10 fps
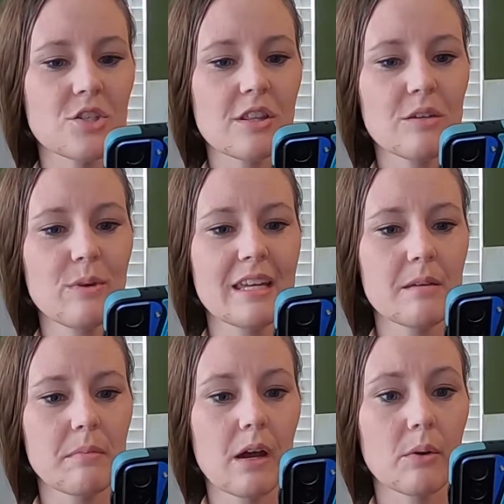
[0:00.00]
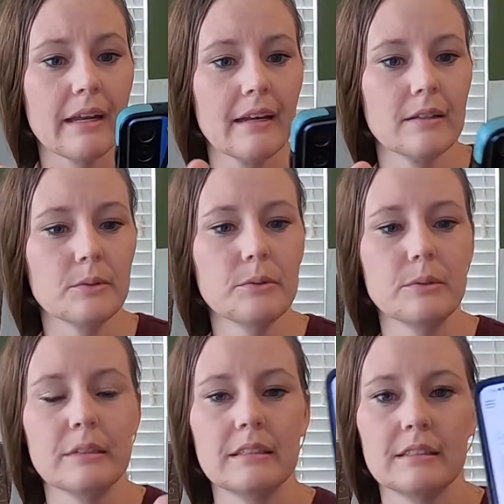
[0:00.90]
So then we keep going.
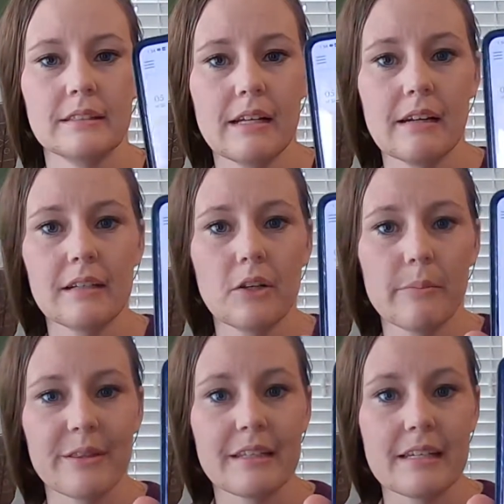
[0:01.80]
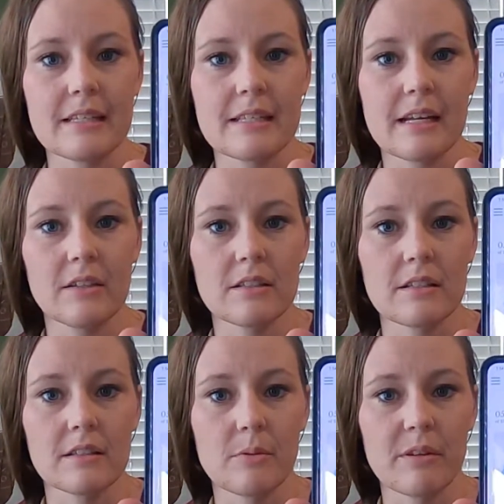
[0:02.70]
Ooh, now I don't know about this. That
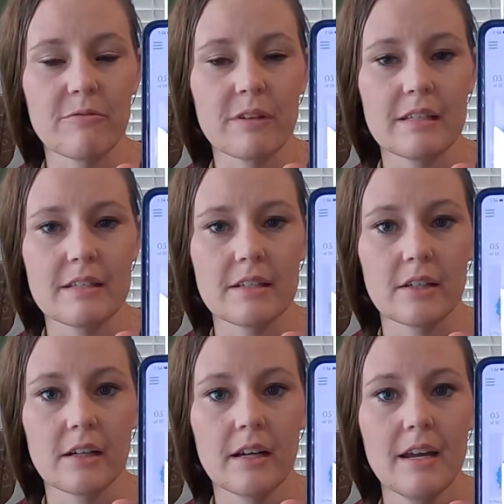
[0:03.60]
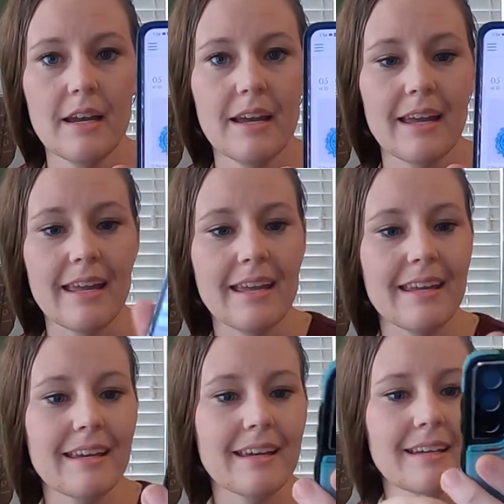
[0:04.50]
looks a little bit fancier.
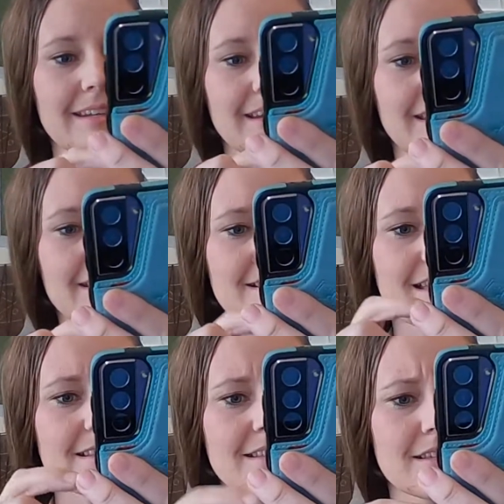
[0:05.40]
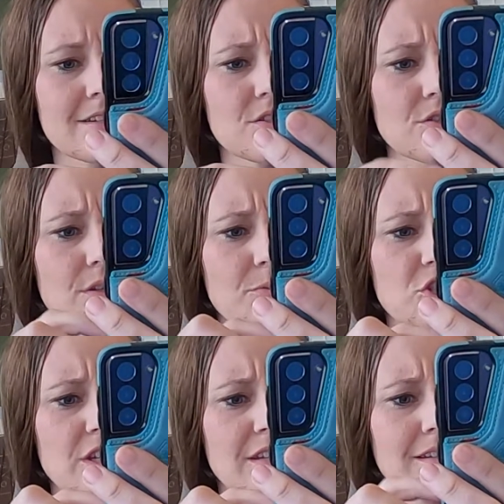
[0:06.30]
And it says in the
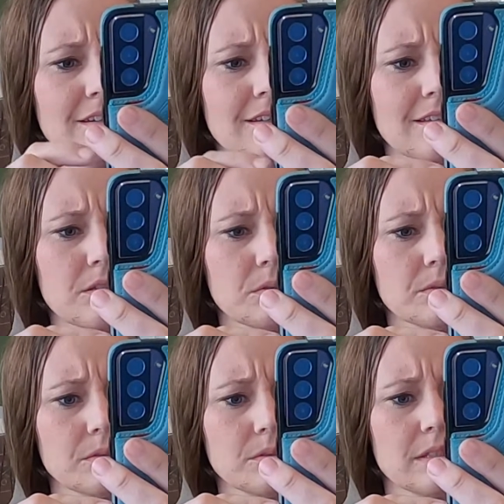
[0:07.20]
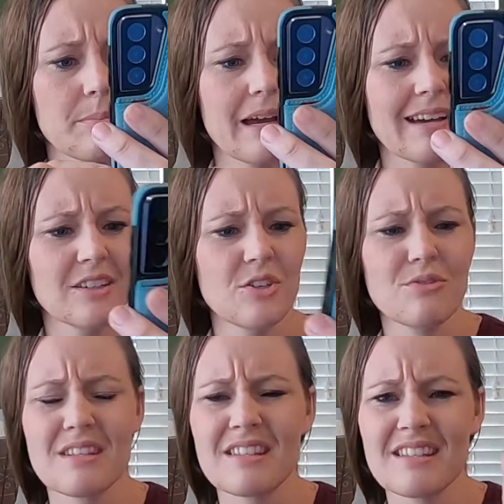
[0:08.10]
description, ooh, the pattern
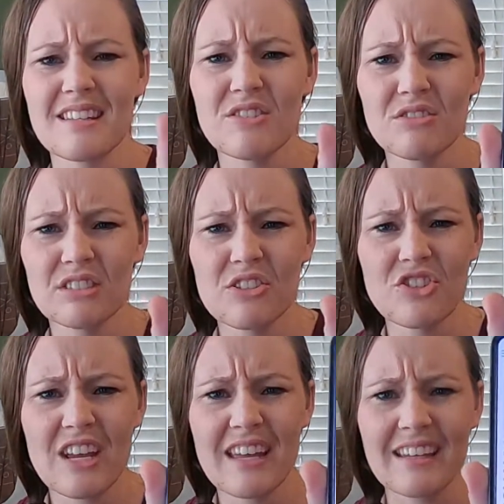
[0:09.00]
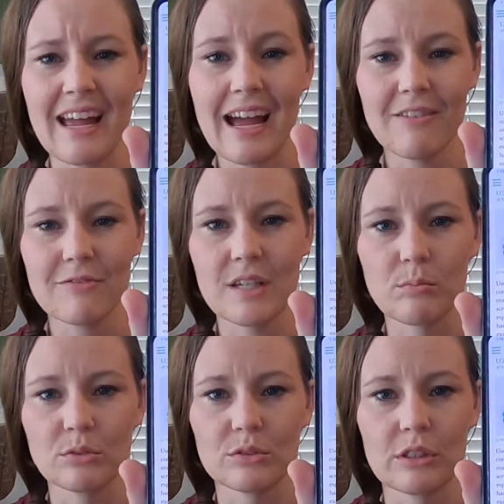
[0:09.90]
uses single crochet and half
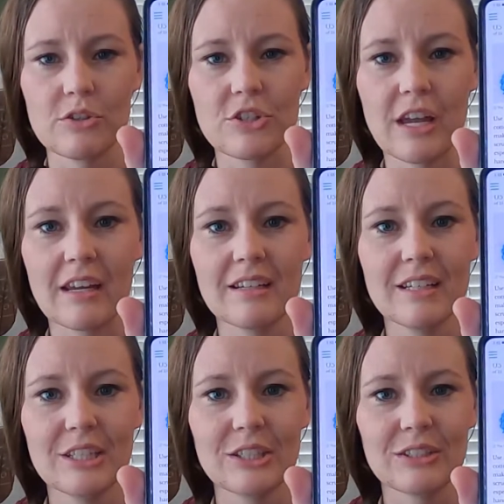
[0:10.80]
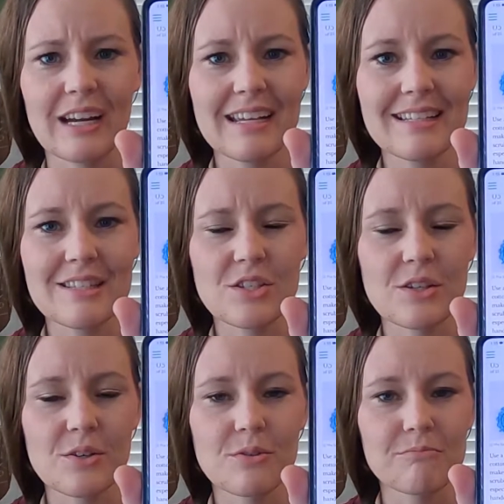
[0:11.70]
double crochet, right?
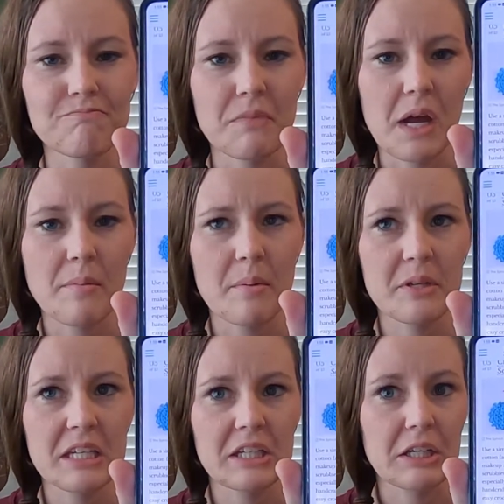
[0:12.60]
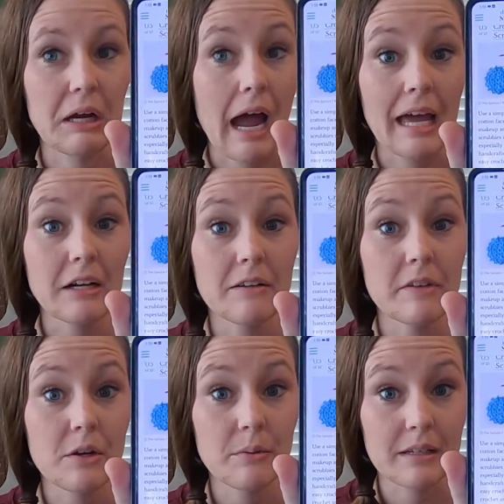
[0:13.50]
So I'm a beginner. I don't
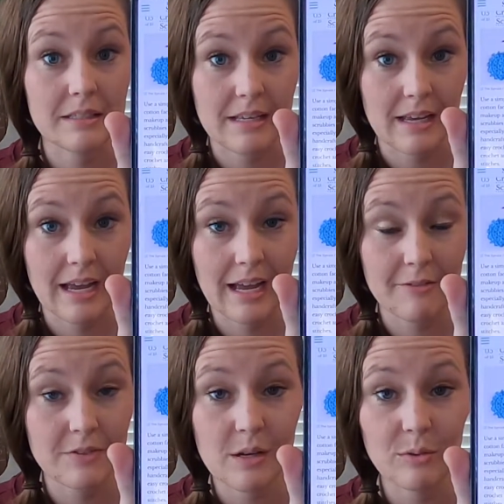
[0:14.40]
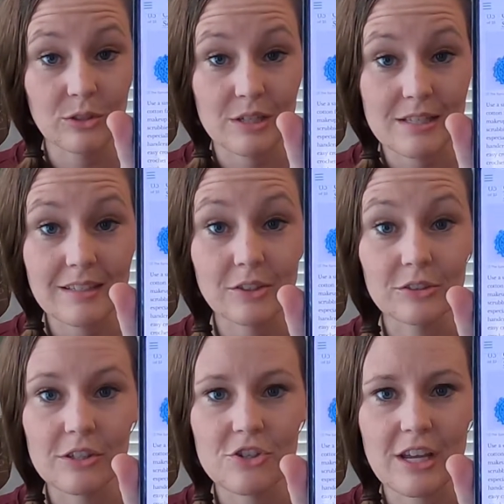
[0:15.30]
even know what a half double or a
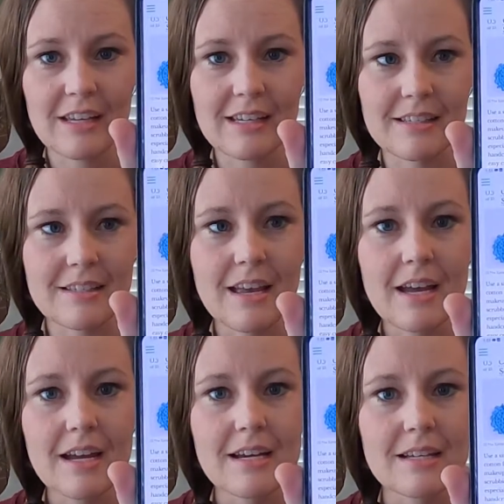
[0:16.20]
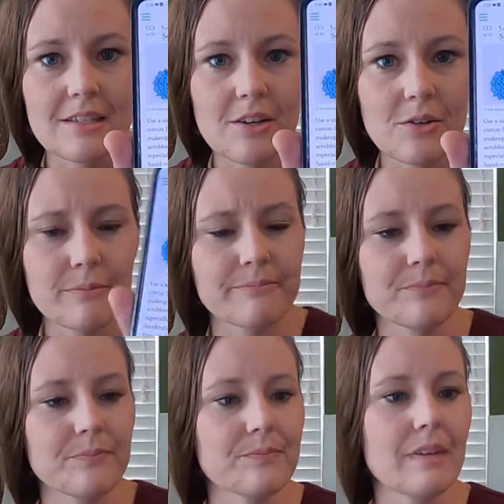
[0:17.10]
single crochet is. So
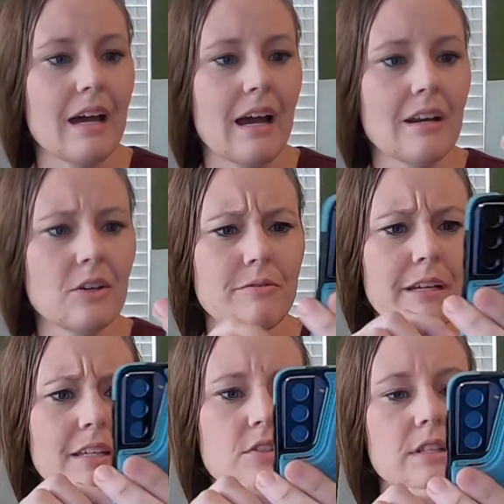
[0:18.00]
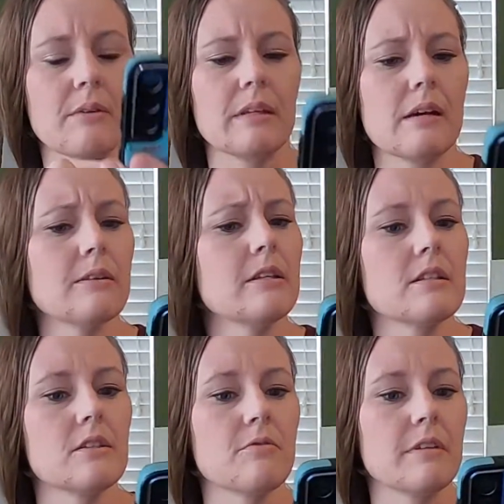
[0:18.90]
I don't know if I can do that one. That one
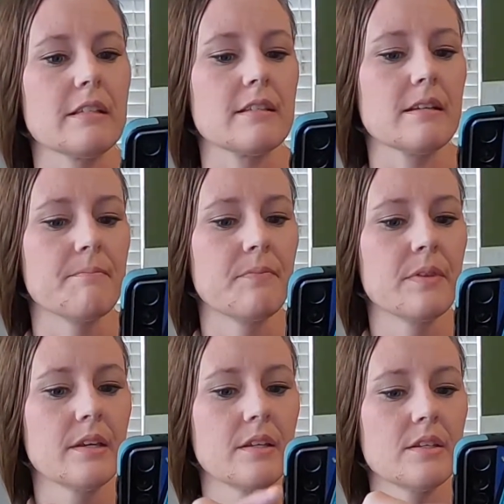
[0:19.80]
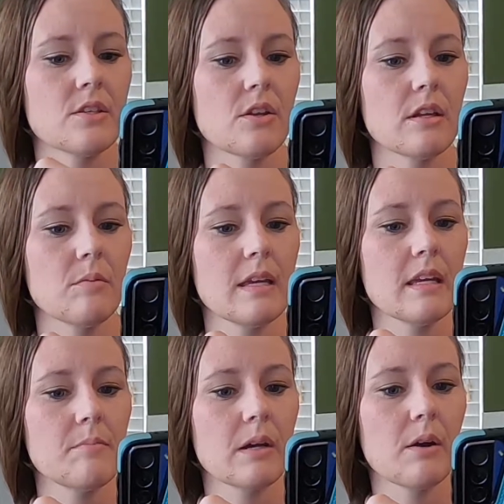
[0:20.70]
looks a little fancy. So then we
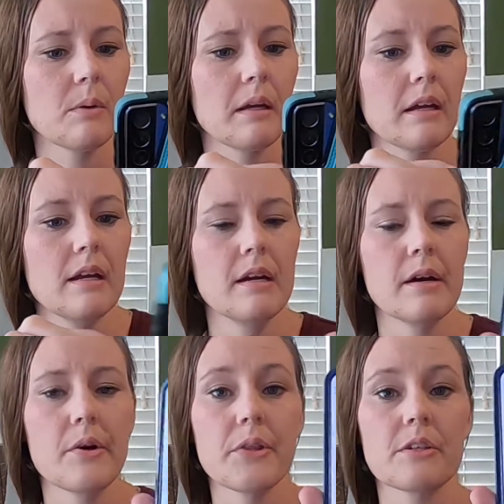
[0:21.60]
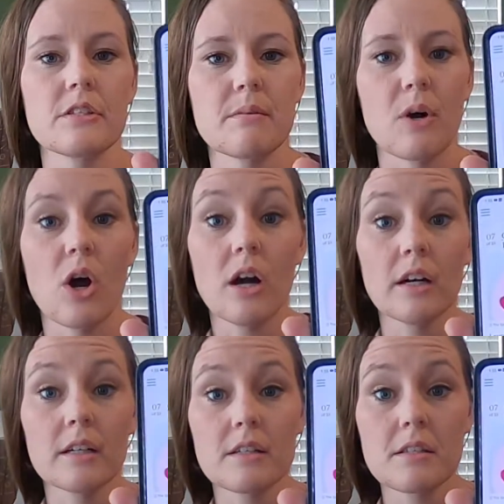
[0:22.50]
keep going. Oh, there's some
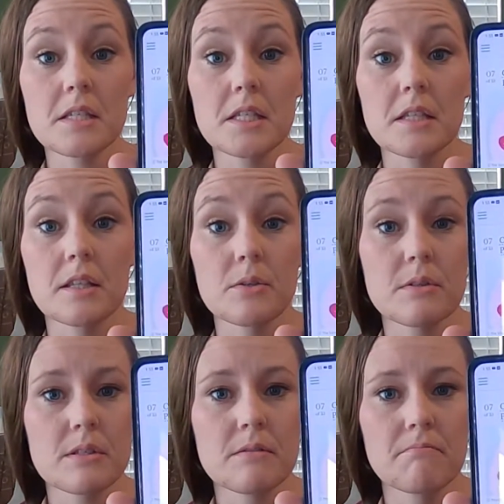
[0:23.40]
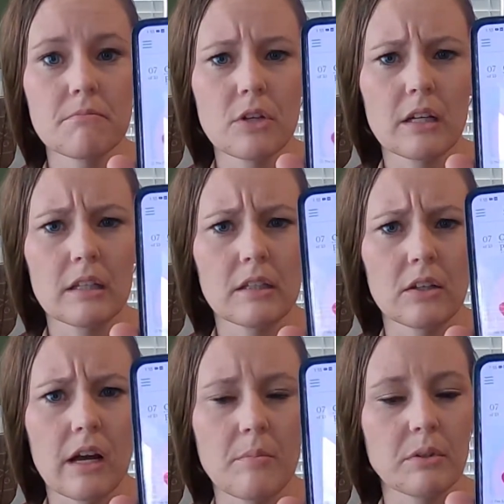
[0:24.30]
hearts. Those look a
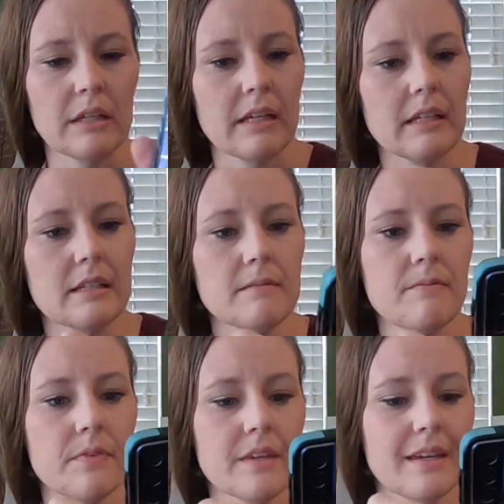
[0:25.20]
little complicated.